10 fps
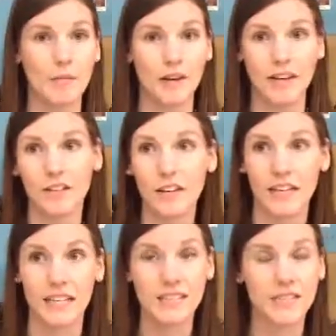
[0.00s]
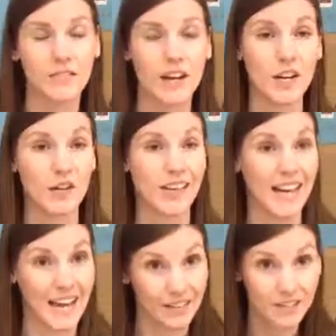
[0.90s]
whatever it is, if I know that
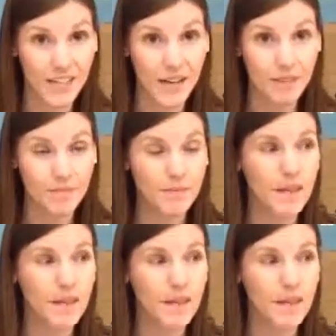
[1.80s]
ahead of time,